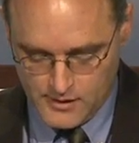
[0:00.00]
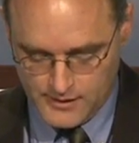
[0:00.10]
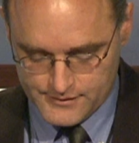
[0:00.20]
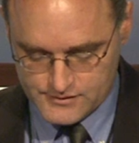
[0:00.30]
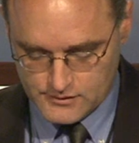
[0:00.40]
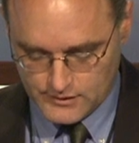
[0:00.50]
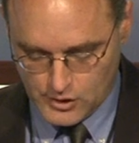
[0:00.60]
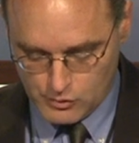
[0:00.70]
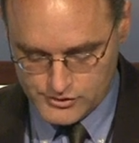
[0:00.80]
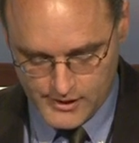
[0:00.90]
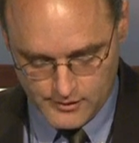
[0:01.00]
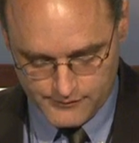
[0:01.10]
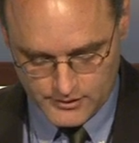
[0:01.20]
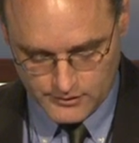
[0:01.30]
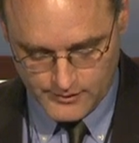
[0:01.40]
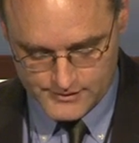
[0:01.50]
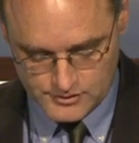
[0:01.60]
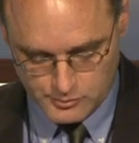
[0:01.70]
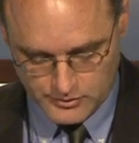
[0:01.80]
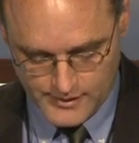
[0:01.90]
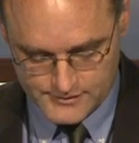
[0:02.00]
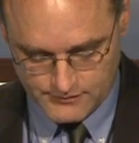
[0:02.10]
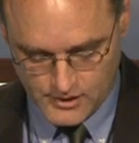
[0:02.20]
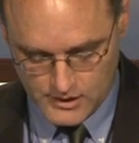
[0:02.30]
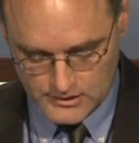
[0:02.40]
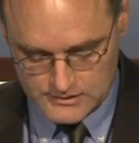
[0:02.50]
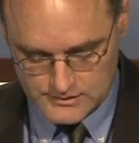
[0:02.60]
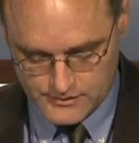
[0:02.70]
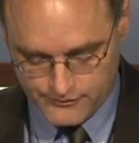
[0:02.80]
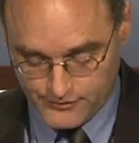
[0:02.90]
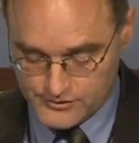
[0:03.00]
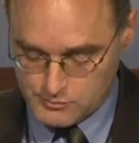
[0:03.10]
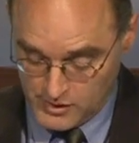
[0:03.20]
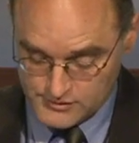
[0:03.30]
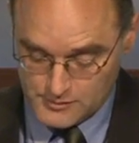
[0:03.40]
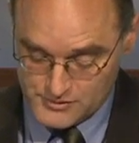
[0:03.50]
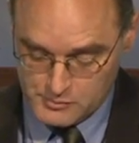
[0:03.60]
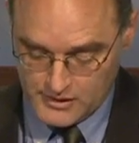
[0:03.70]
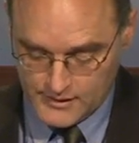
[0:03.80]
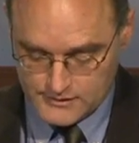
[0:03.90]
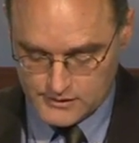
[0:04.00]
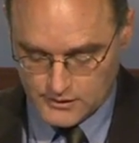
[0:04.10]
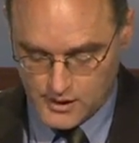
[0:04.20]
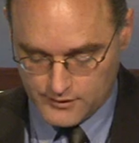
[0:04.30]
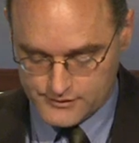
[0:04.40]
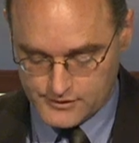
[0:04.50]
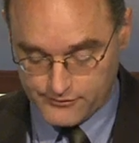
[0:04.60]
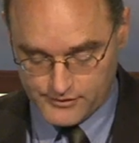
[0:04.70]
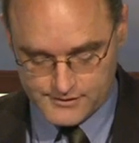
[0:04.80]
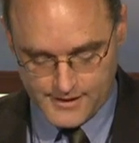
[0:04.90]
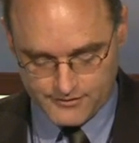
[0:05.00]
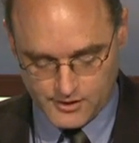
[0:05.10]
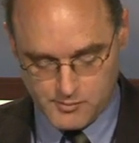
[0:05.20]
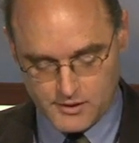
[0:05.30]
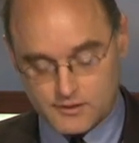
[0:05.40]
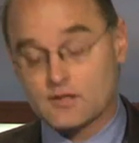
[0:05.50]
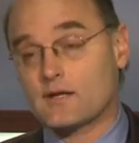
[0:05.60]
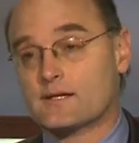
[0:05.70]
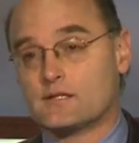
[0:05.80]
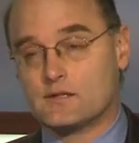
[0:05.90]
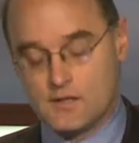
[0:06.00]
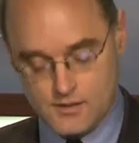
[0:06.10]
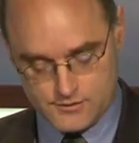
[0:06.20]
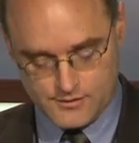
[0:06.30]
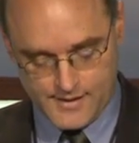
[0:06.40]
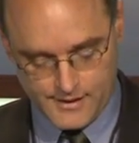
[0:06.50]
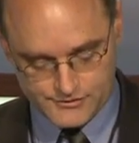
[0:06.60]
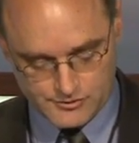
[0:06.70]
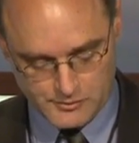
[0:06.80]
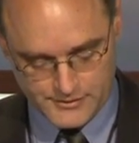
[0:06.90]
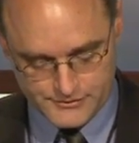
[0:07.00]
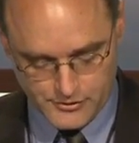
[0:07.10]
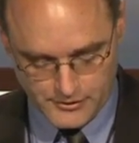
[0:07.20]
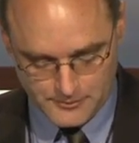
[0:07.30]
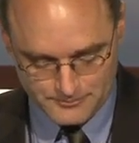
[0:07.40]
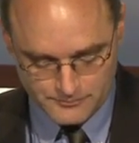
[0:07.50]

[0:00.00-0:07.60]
He is a co-chair of the Congressional Progressive Caucus, the first Muslim to be elected to Congress and the first African-American elected to the House from Minnesota.